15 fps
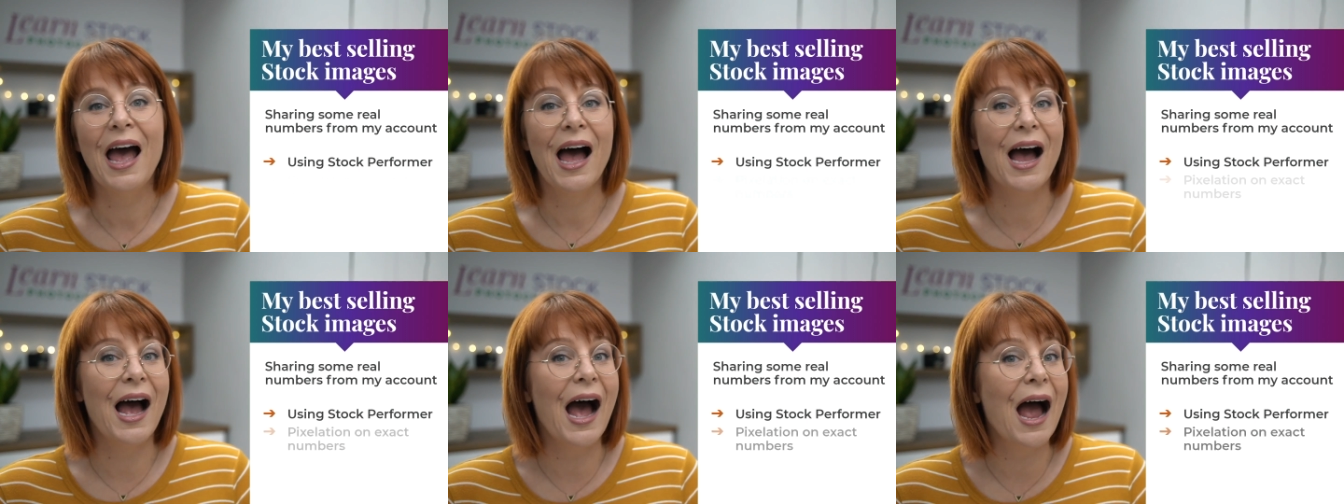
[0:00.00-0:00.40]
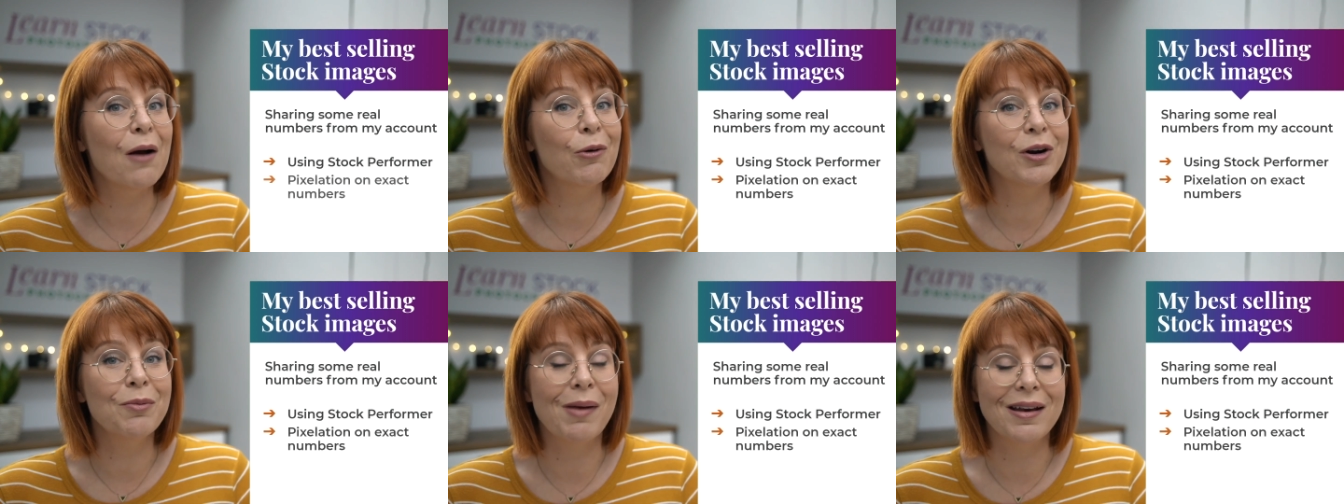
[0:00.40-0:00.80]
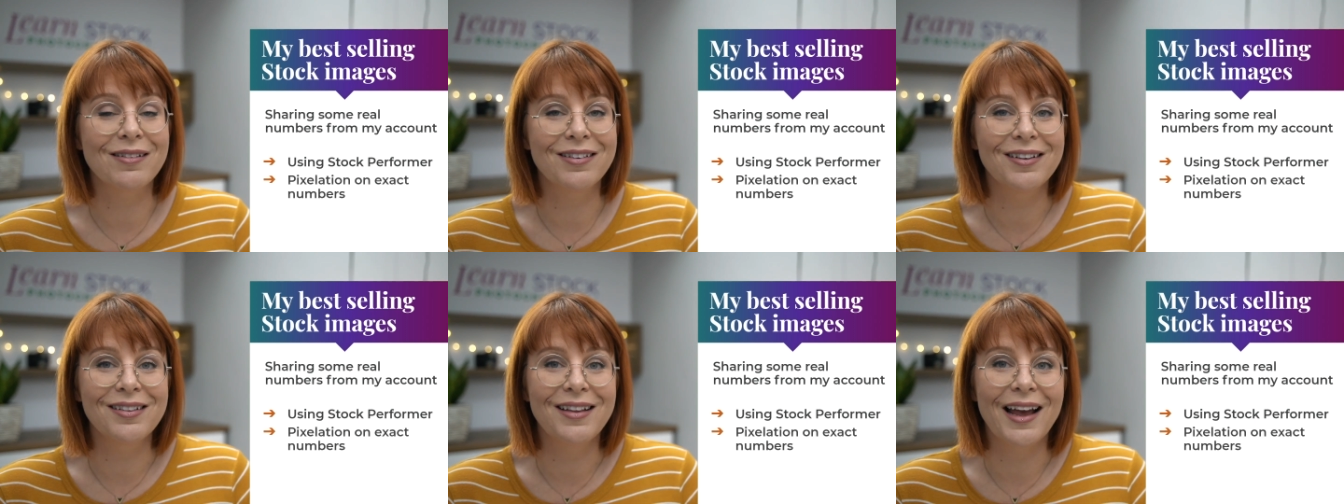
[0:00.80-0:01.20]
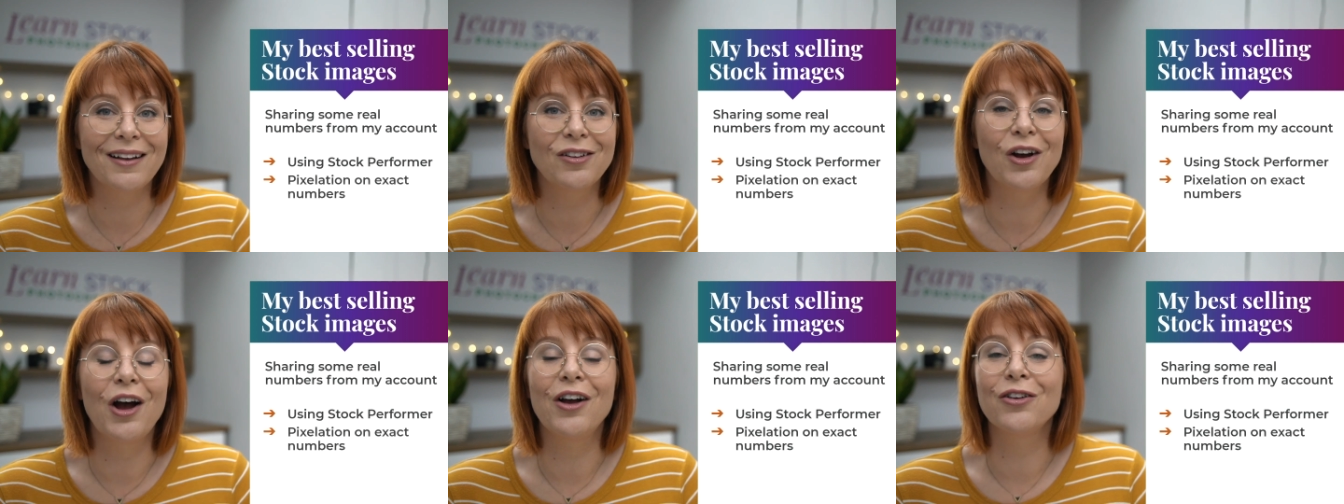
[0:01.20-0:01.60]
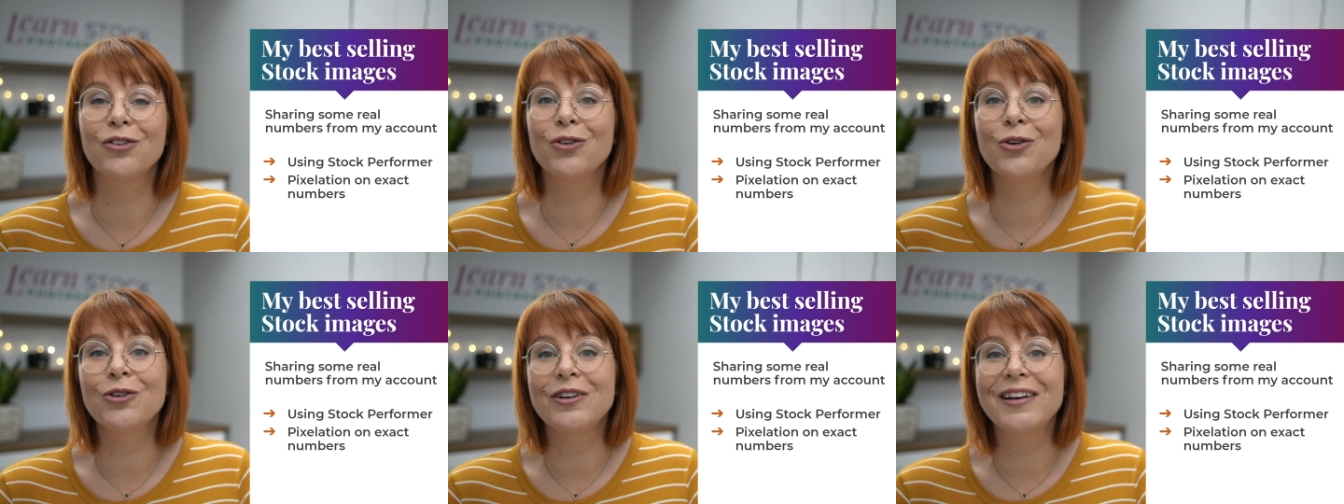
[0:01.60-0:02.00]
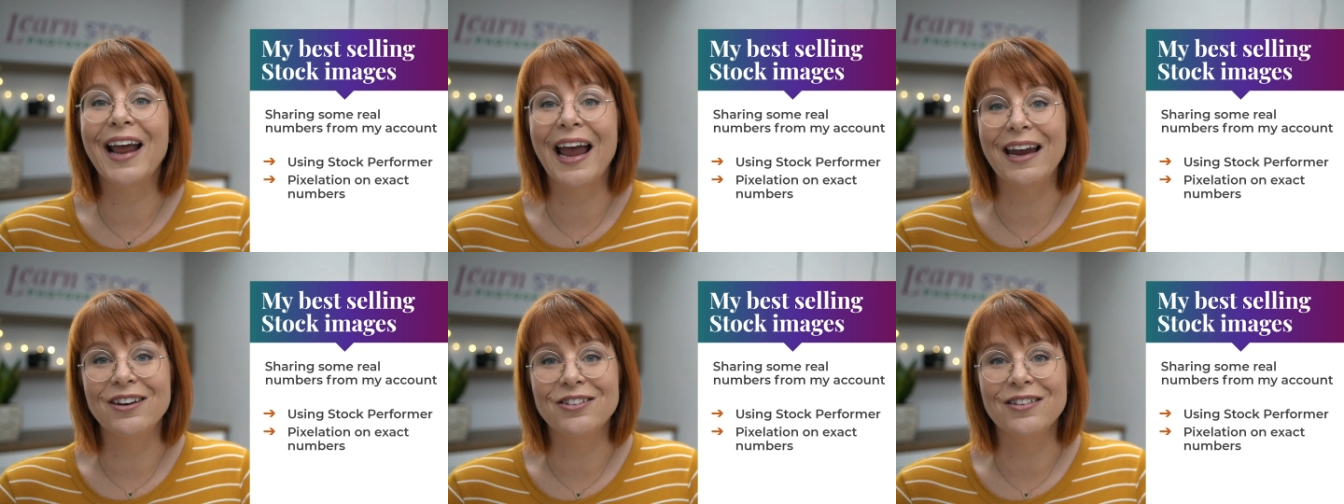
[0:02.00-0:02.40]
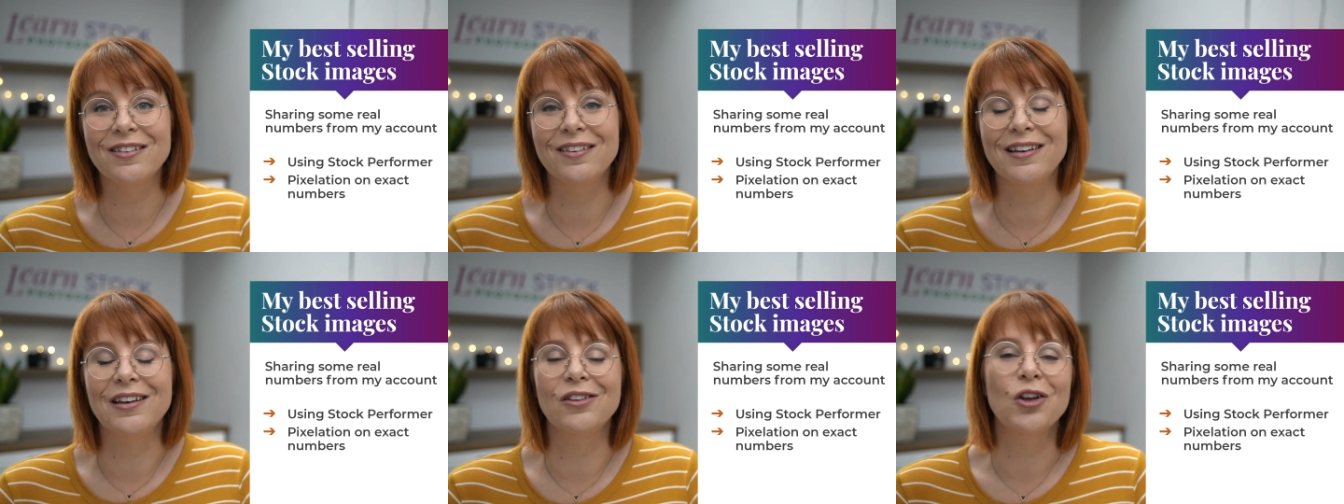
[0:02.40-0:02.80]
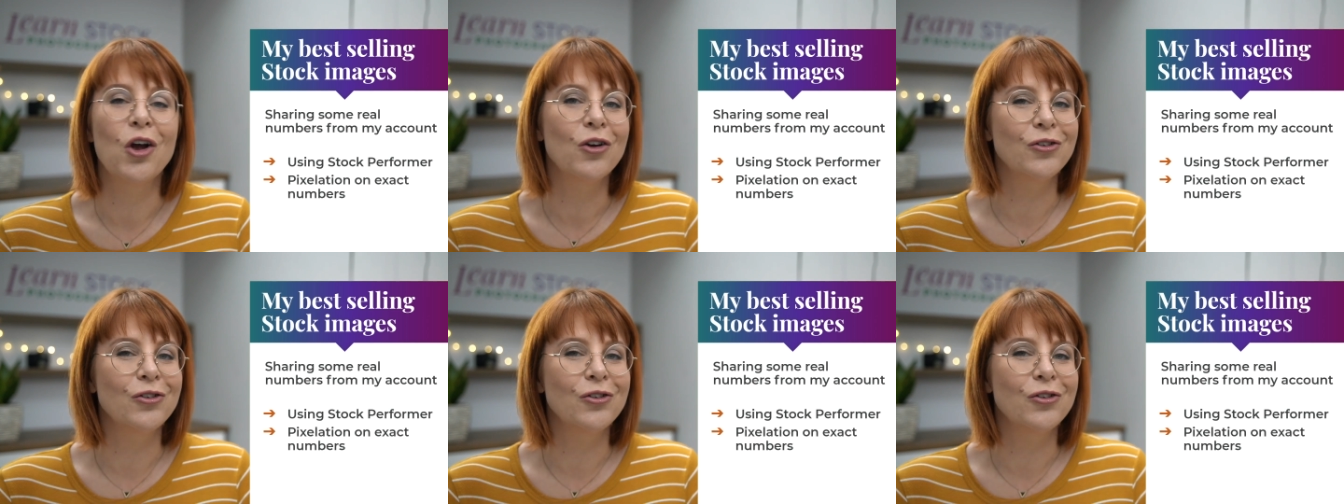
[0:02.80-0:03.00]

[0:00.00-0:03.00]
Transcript: I want to mention that certain agencies